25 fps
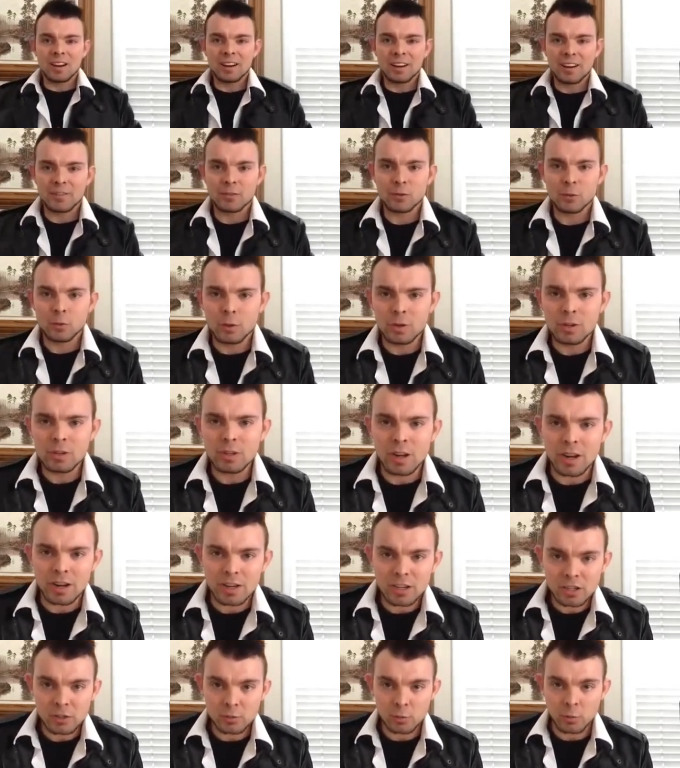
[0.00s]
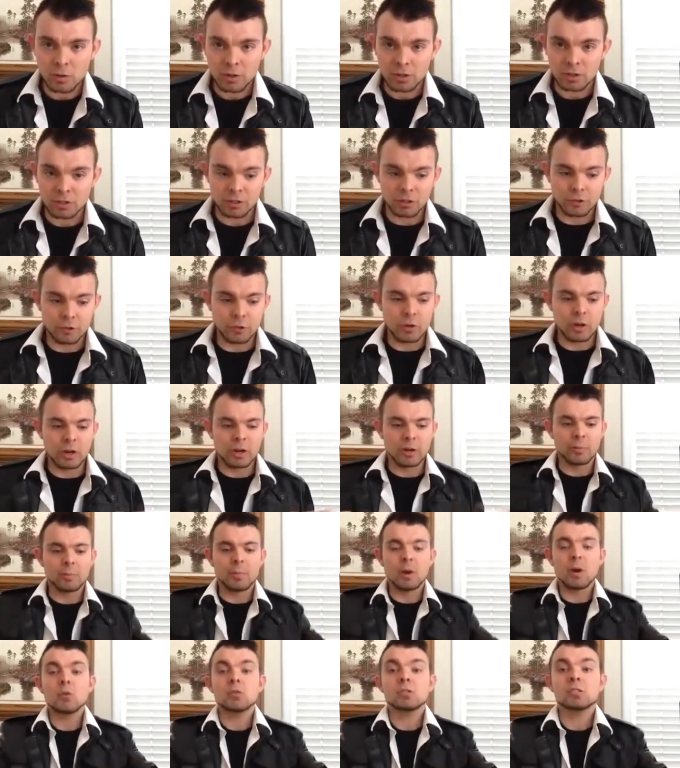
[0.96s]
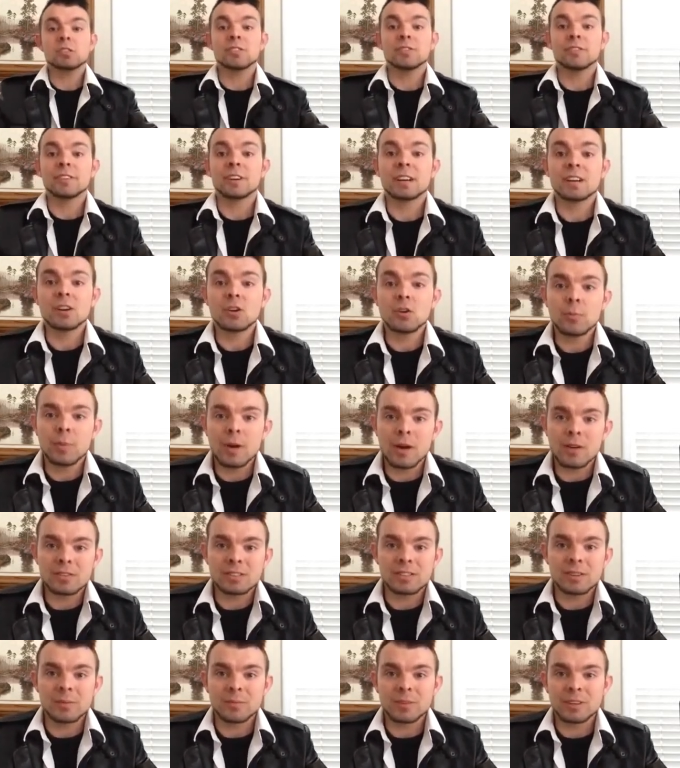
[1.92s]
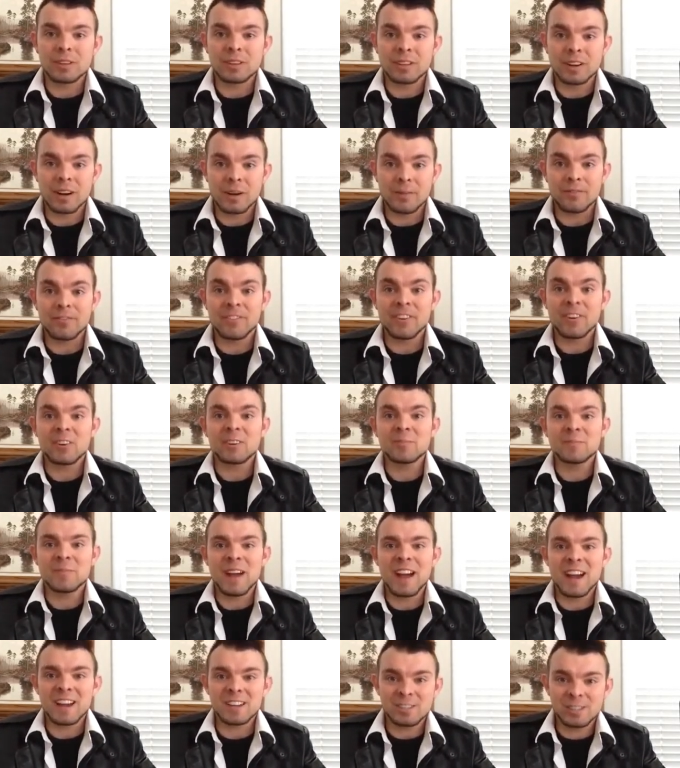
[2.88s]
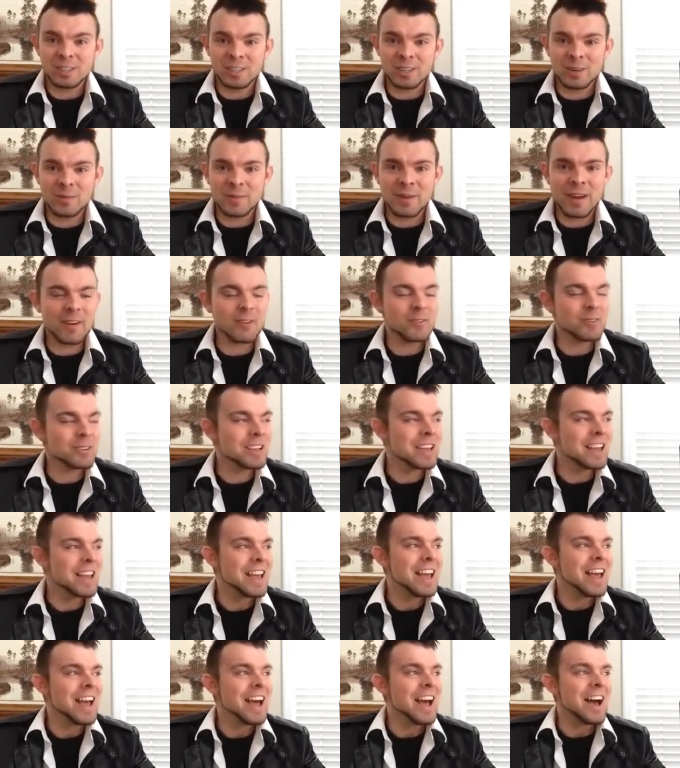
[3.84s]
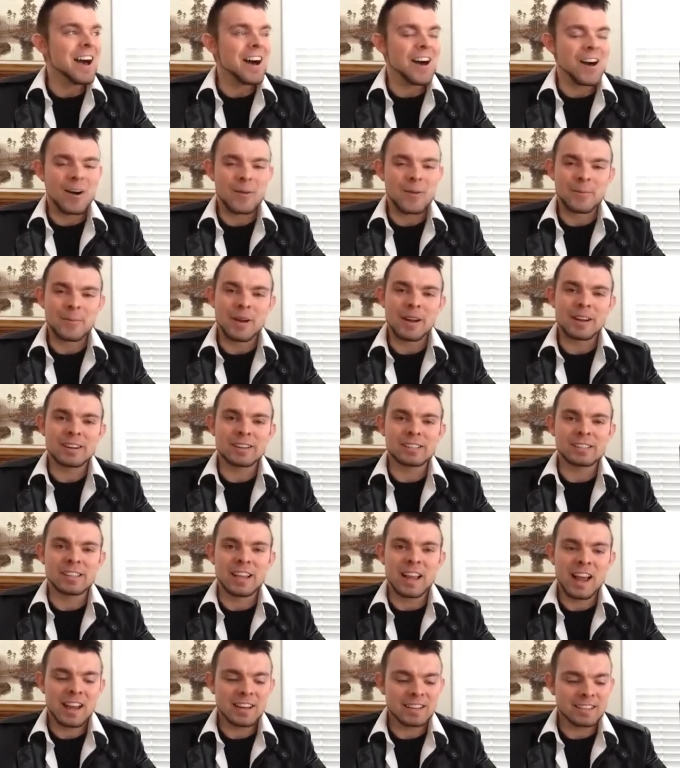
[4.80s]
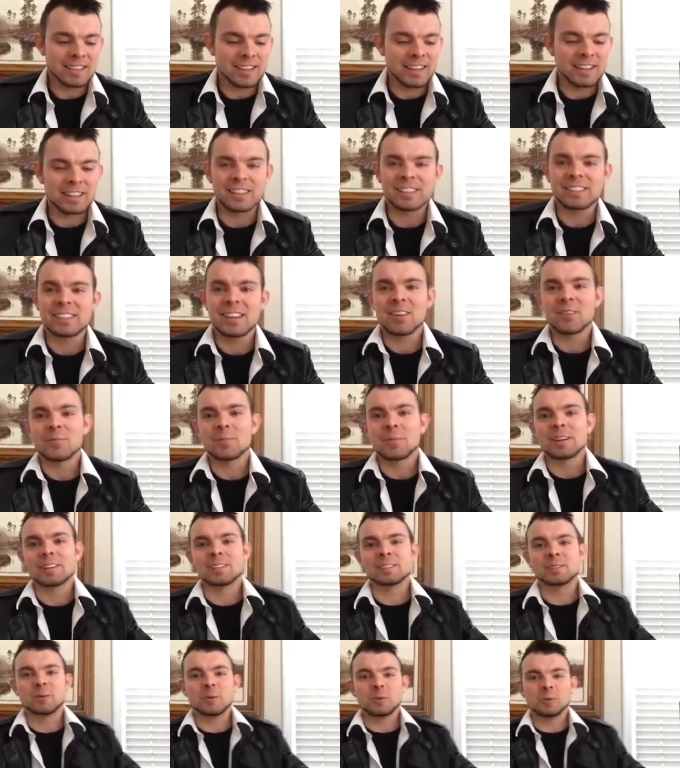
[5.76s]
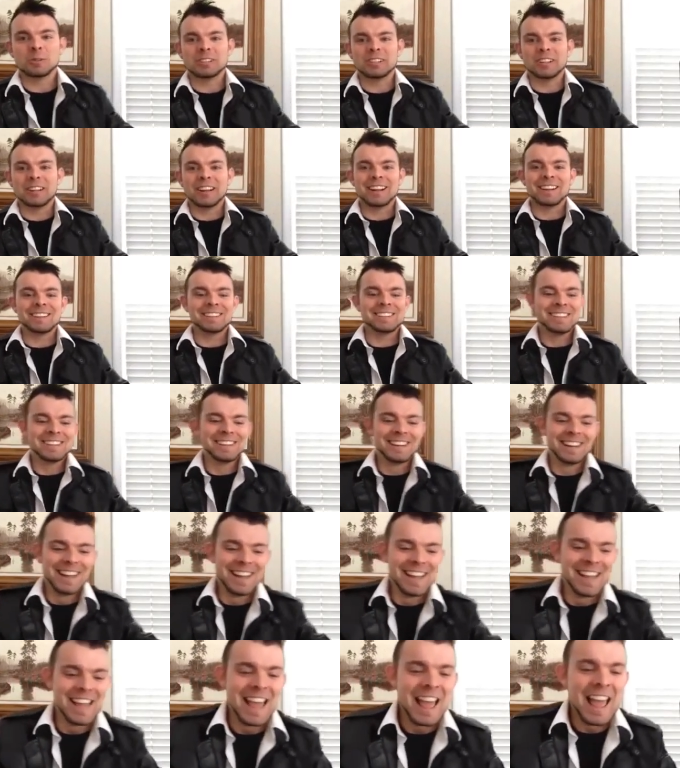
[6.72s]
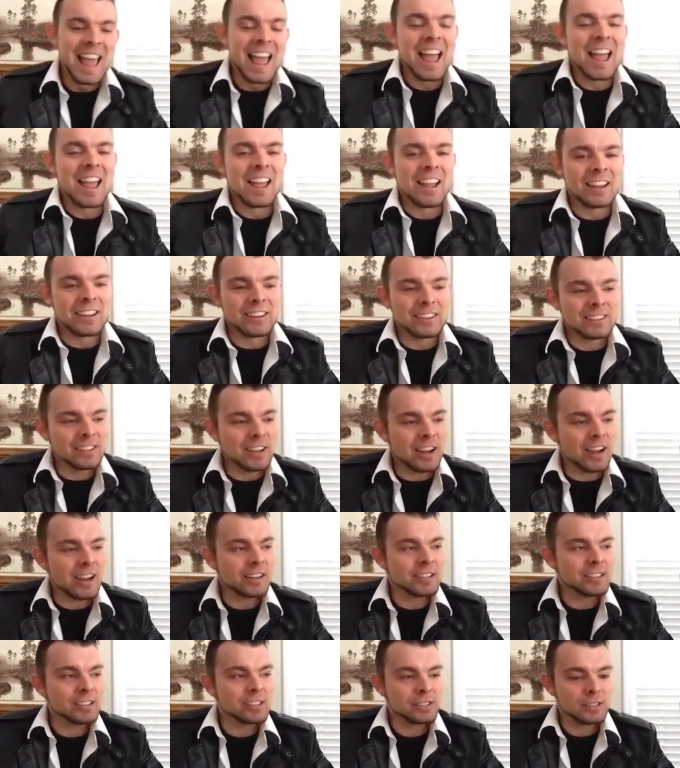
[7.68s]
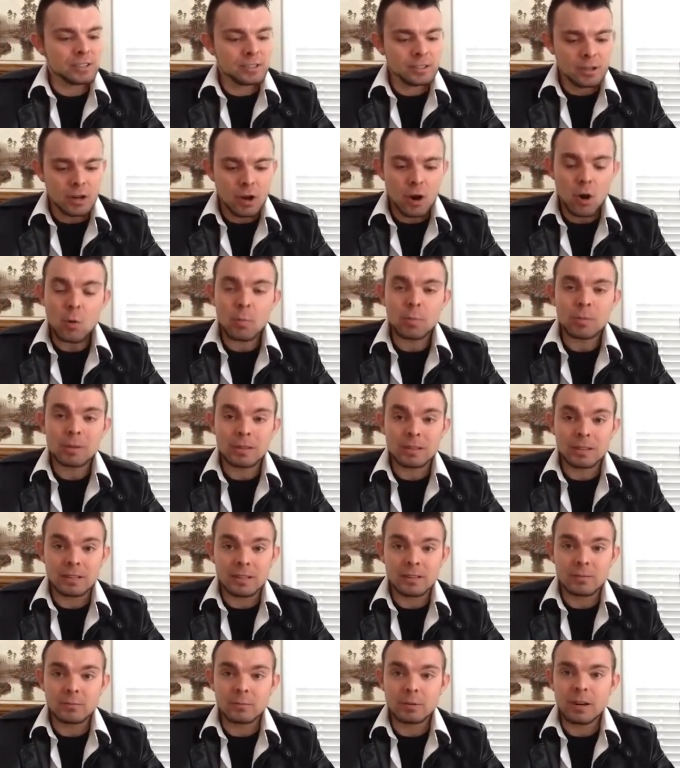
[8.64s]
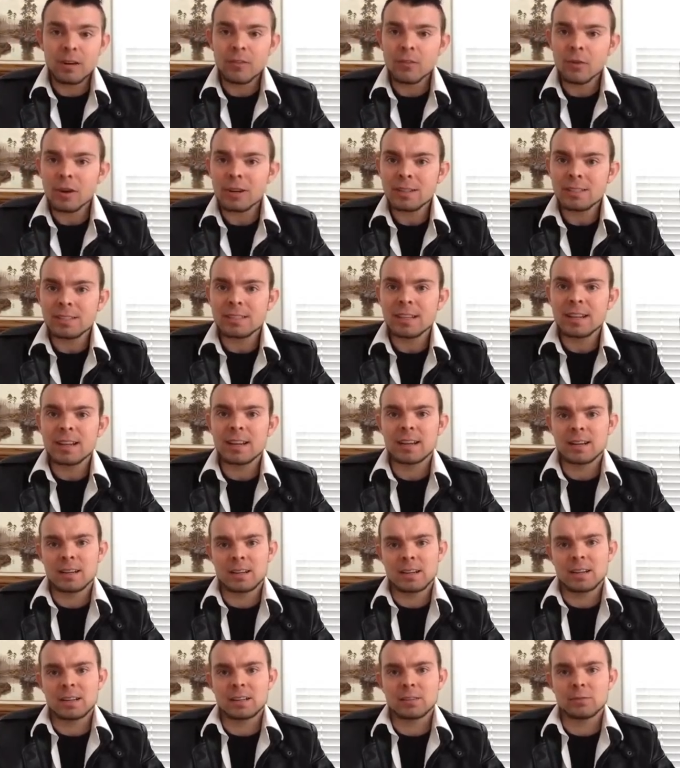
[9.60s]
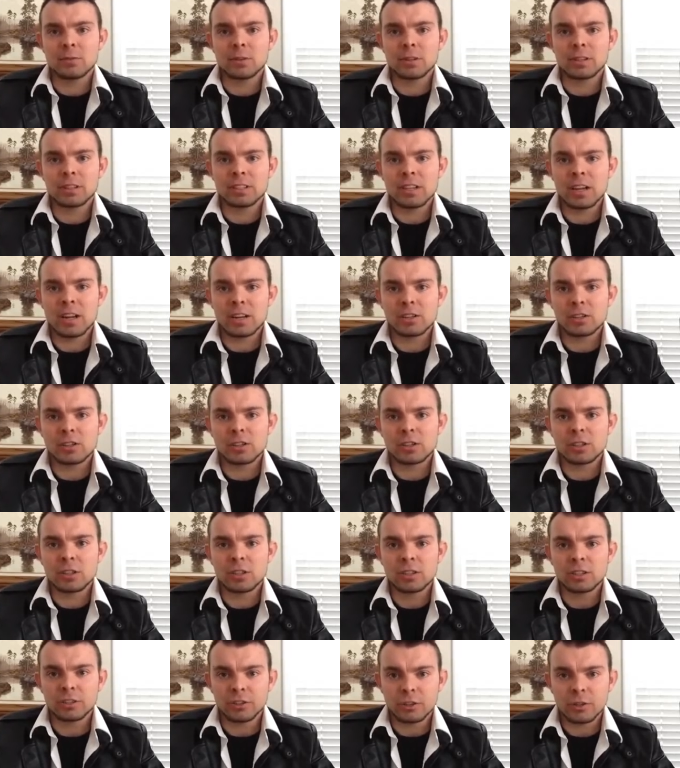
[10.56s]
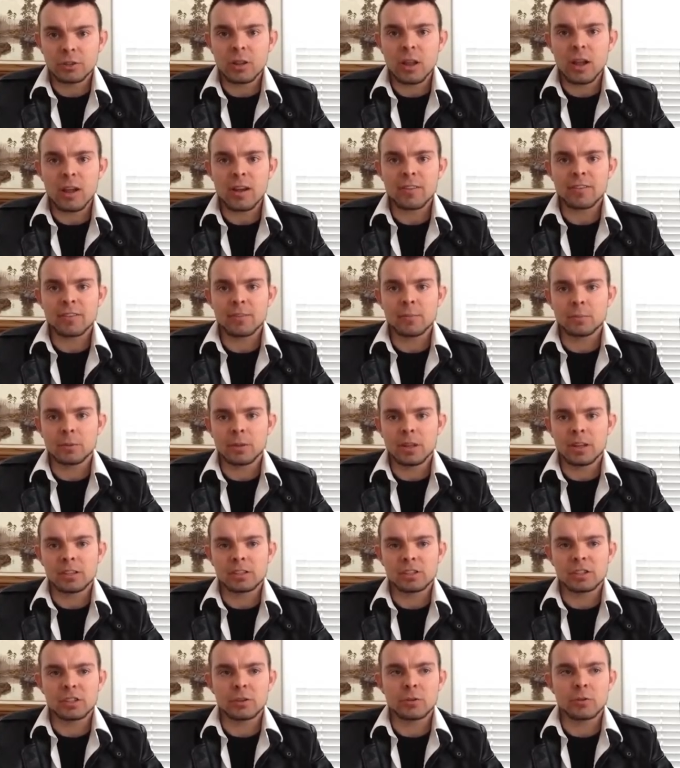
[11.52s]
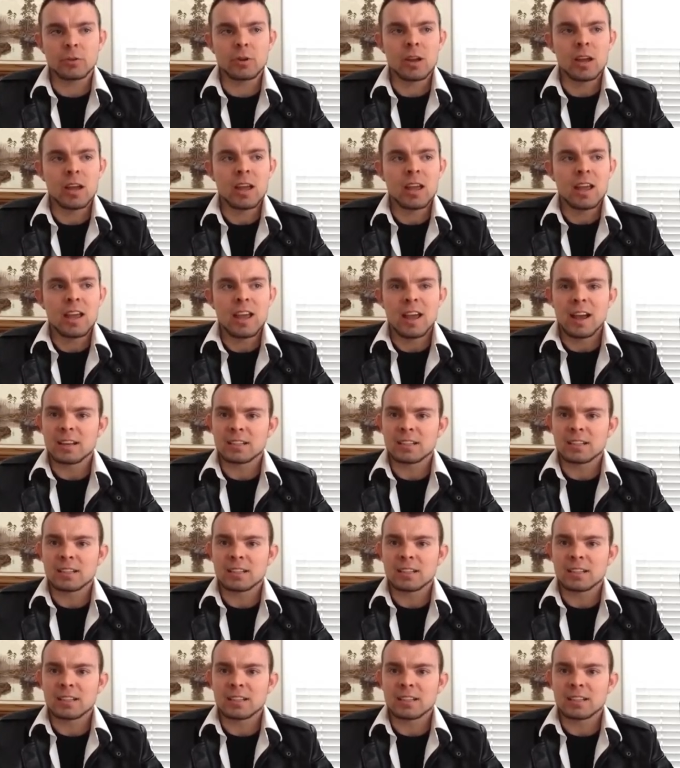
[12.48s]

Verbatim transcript: Hi everyone, I just wanted to uh, post a video about something that I'm very passionate about. Um, I just had to get this out of my soul today, and I just hope that whatever I say can really touch your life and bless you